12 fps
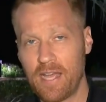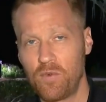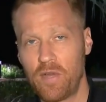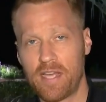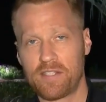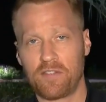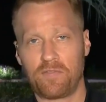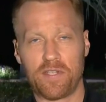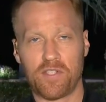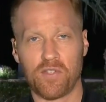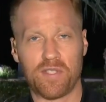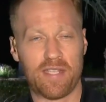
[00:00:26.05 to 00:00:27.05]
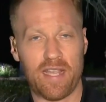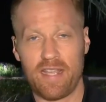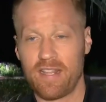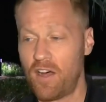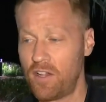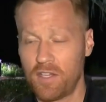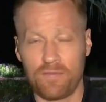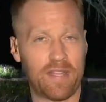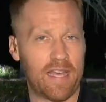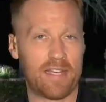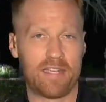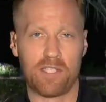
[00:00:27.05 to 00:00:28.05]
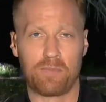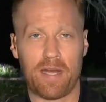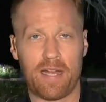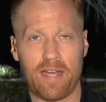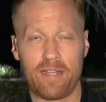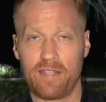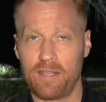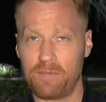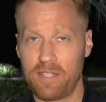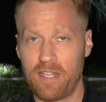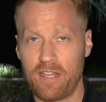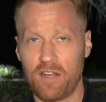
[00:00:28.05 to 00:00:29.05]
Now, NASA officials say all of that is behind them,